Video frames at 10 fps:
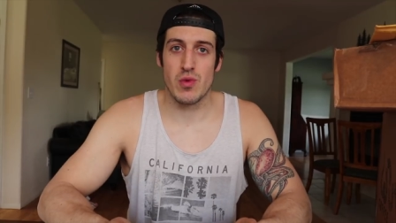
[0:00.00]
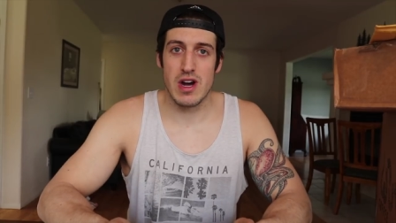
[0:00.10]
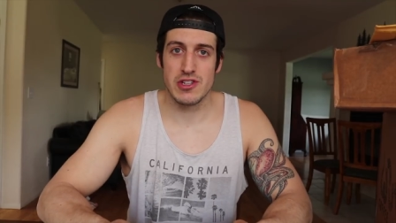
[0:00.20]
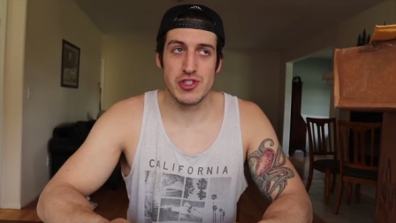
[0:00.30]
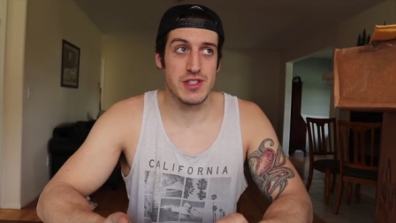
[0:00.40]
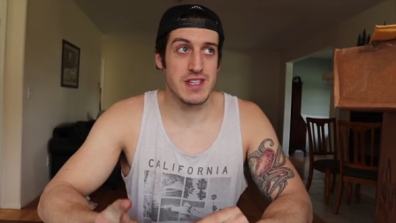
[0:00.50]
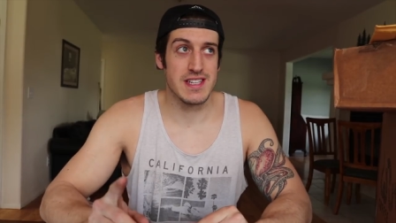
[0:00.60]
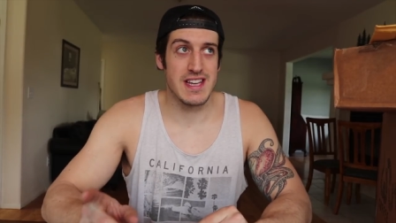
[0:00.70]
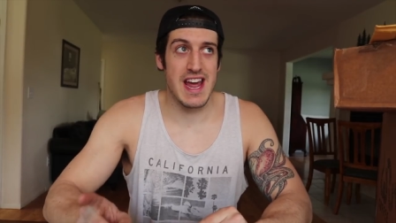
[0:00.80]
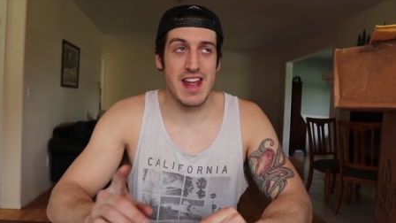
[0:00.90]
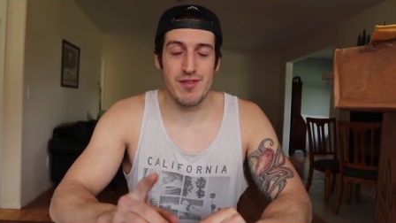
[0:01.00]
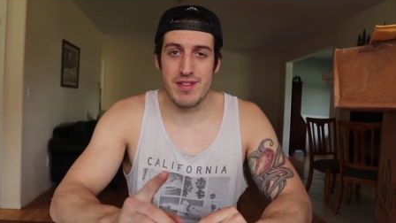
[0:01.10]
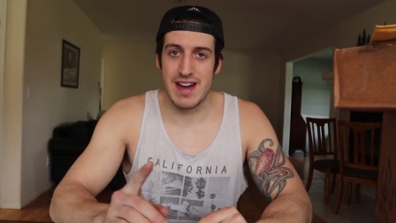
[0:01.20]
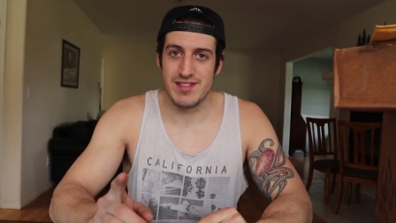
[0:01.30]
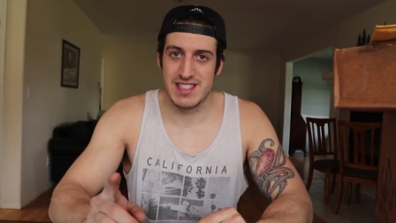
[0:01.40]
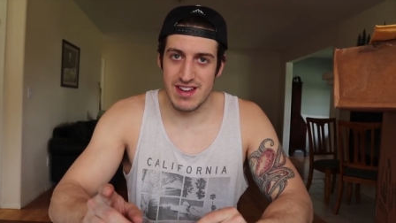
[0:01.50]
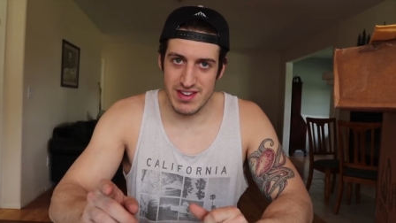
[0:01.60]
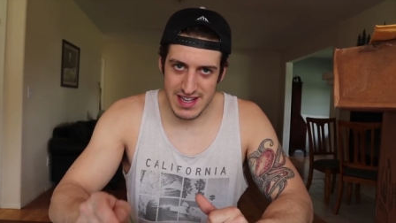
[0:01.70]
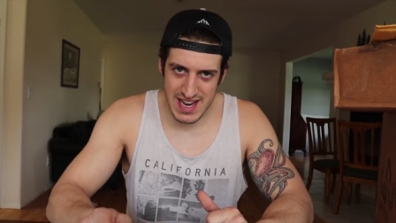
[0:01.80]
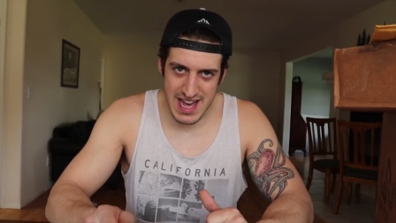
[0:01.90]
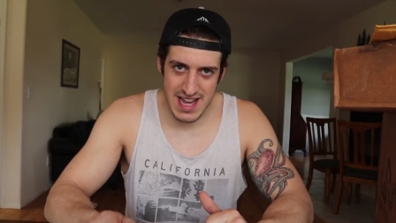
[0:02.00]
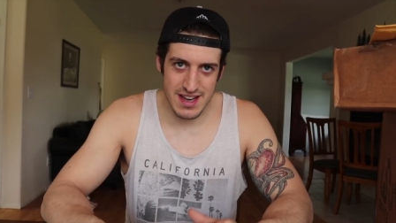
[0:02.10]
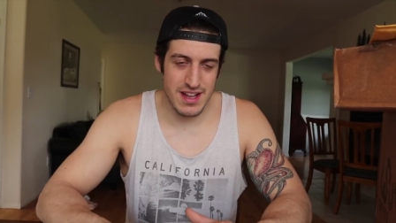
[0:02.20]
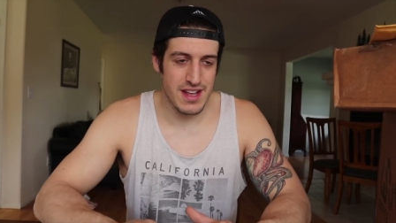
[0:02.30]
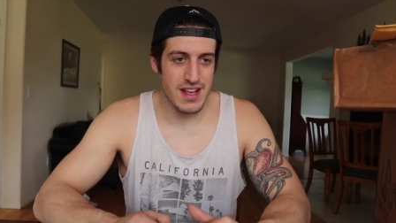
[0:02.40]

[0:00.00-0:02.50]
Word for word: Washington, 98579.